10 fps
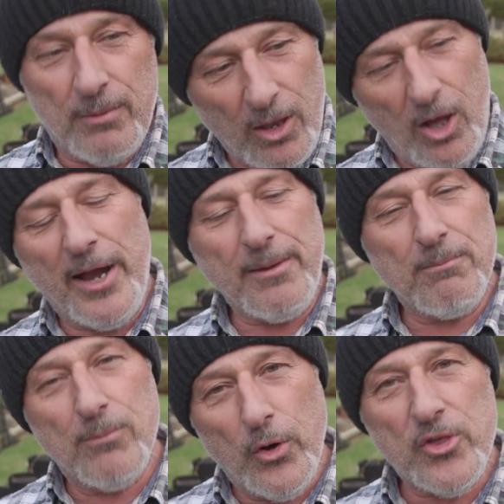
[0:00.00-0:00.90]

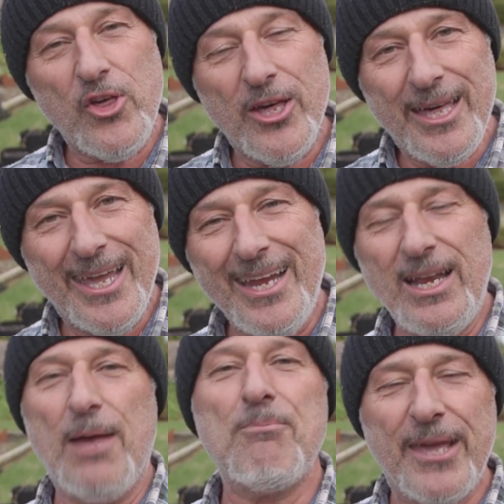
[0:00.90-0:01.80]
Light, moisture,
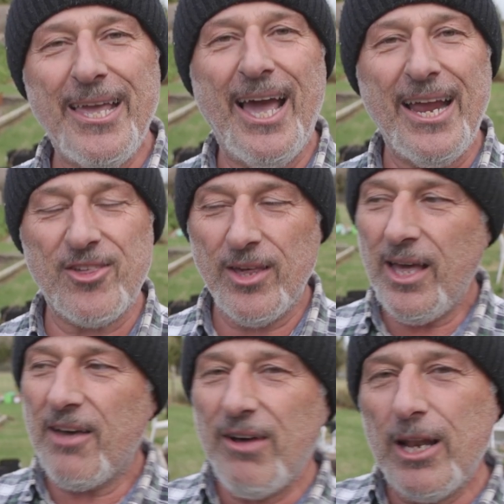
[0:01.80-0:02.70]
heat, and pH.
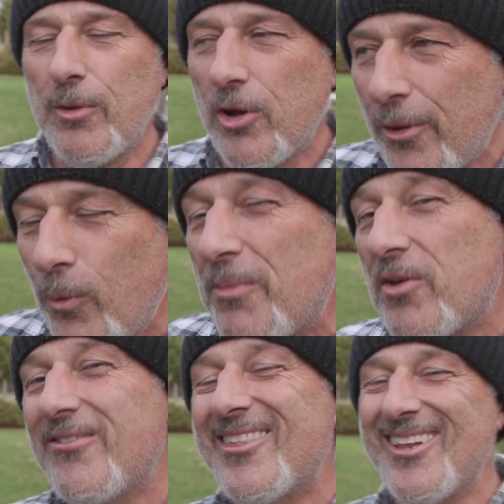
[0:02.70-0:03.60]
Available on our
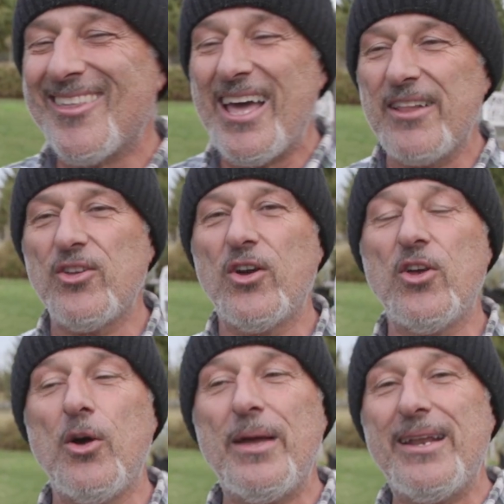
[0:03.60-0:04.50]
website,
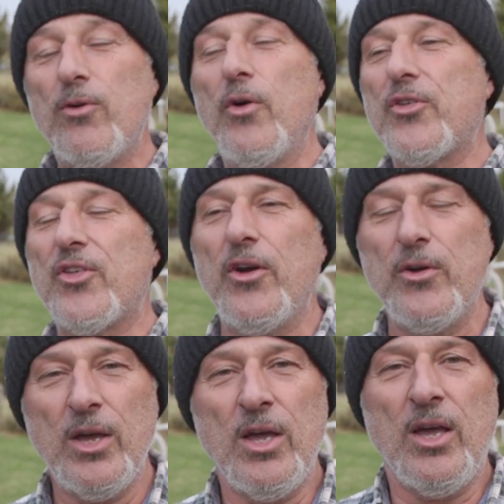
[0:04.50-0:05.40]
vasilisgarden.com. And also,